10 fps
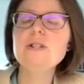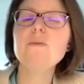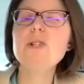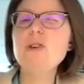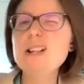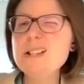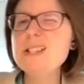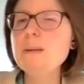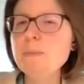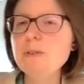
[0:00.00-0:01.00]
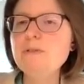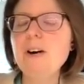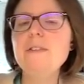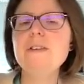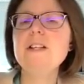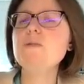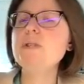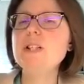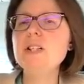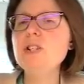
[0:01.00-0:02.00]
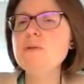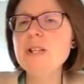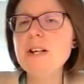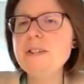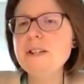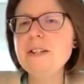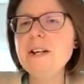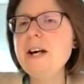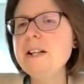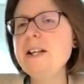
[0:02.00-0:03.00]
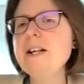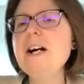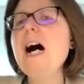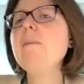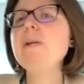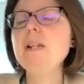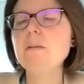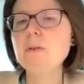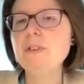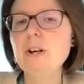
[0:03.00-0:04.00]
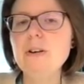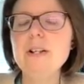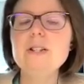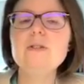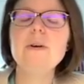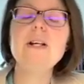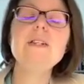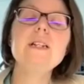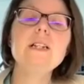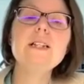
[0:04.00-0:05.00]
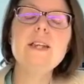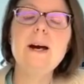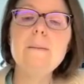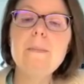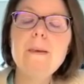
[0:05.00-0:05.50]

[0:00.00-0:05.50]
So we tried to simplify things. We didn't use anything that had like copy number variants or anything like that.